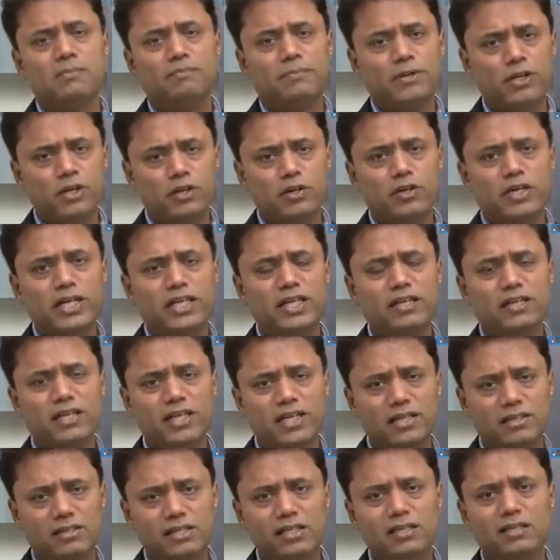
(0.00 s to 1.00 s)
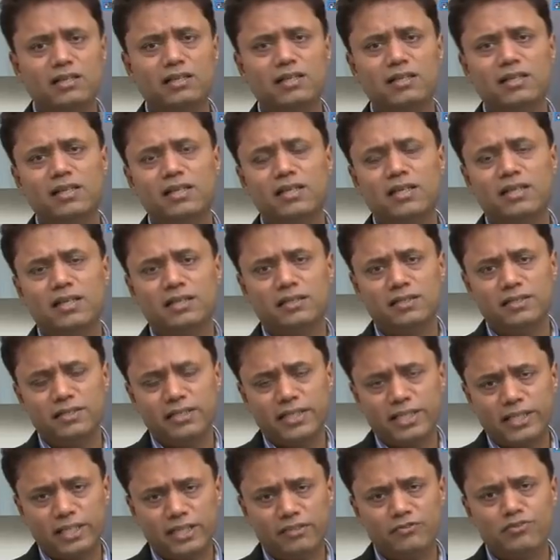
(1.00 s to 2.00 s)
periodically and regularly, and then
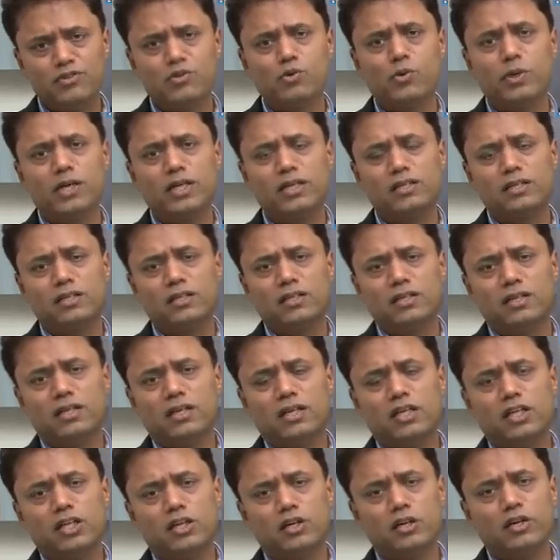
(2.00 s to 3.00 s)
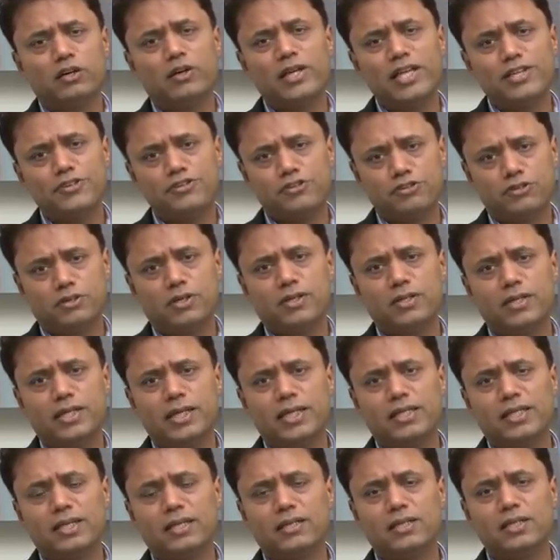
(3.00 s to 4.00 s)
they review it in order to ensure
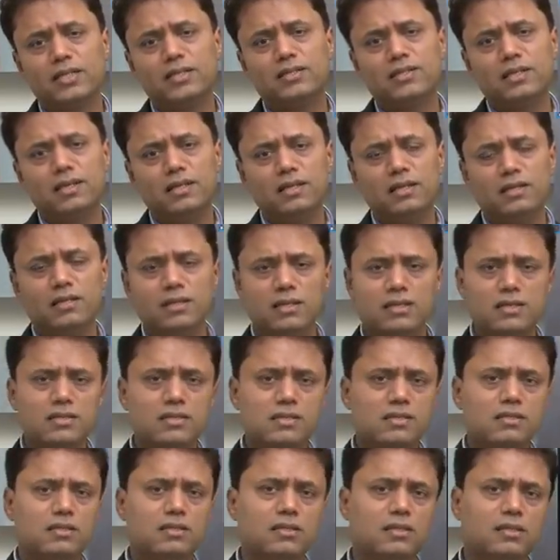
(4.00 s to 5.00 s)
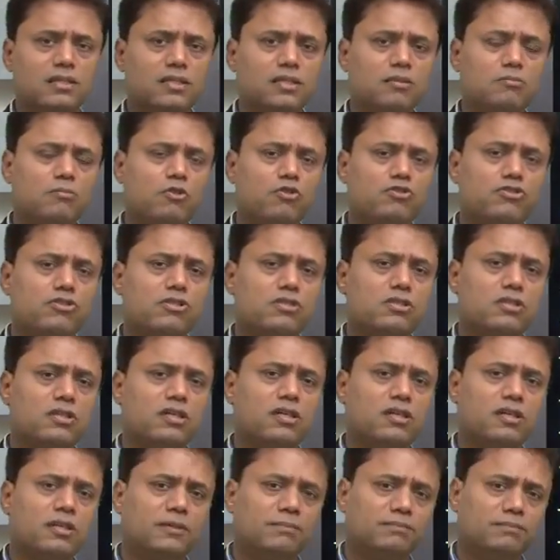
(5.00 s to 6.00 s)
that the country is the most
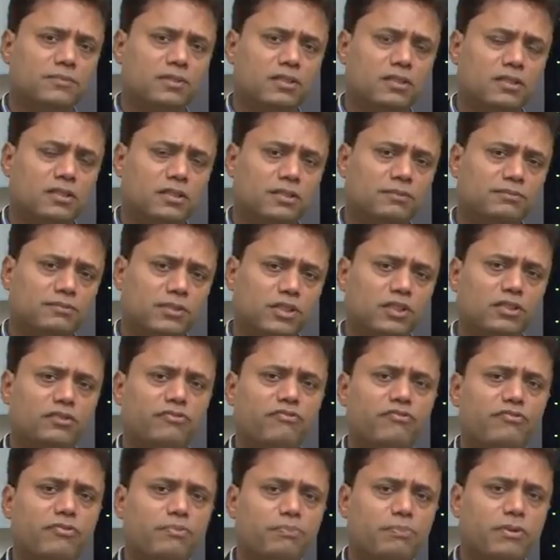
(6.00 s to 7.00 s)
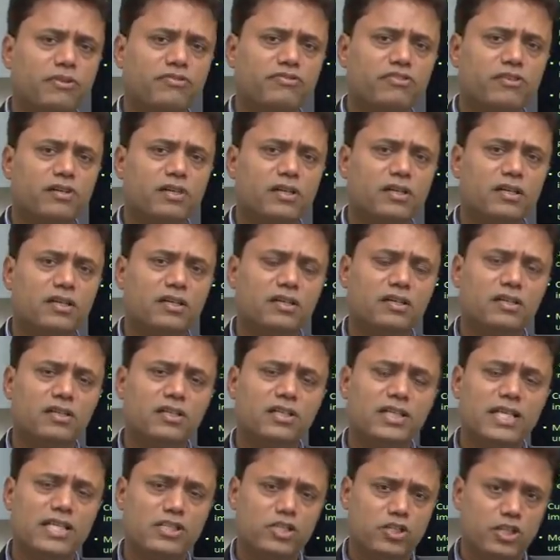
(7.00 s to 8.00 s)

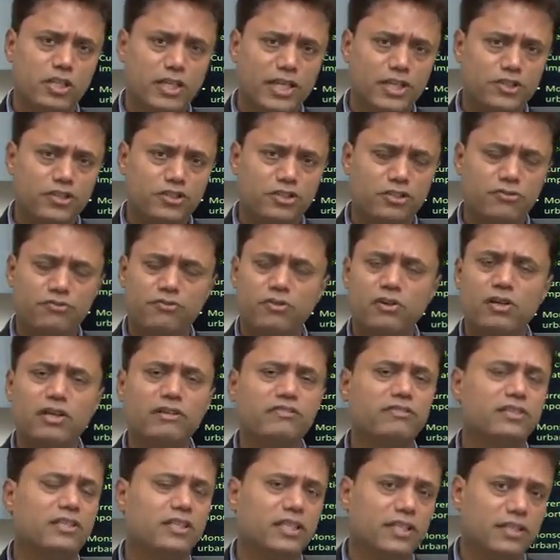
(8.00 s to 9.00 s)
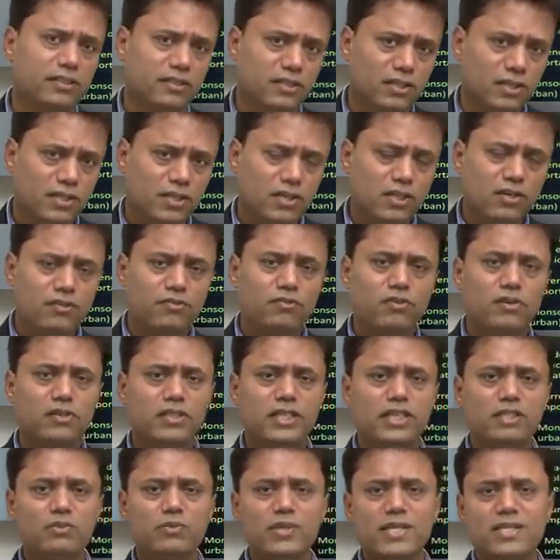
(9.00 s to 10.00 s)
preferred destination for everything, for
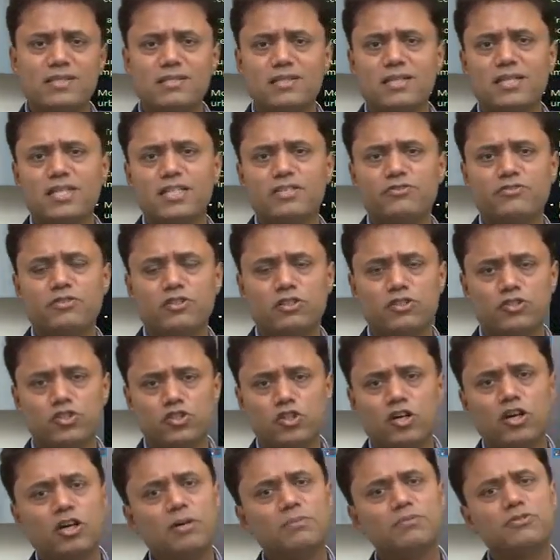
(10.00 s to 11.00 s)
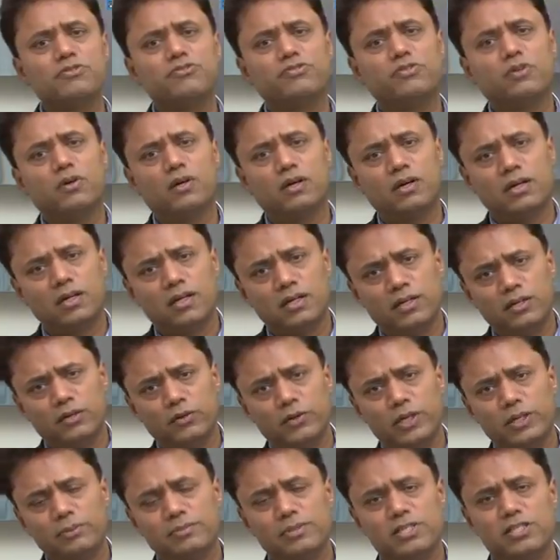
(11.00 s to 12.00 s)
the investors, for jobs, for
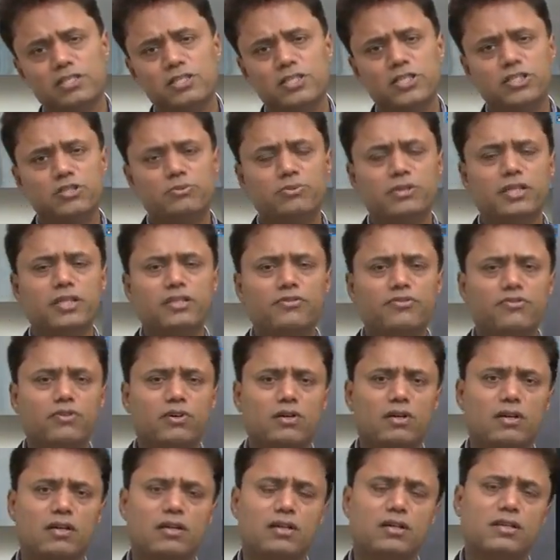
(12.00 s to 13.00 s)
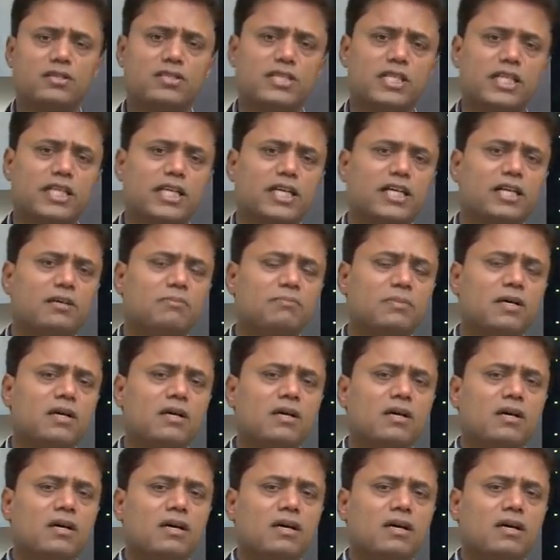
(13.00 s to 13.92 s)
doing business with, for setting up